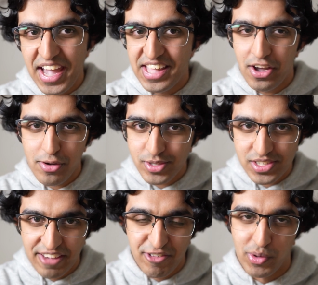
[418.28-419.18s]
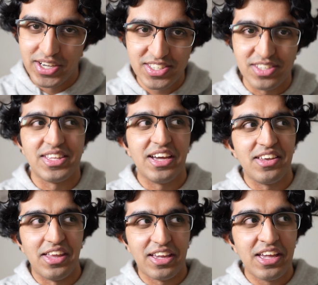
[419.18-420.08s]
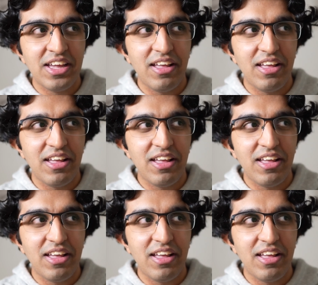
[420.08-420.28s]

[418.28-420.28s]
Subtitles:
And that almost never works, is that like,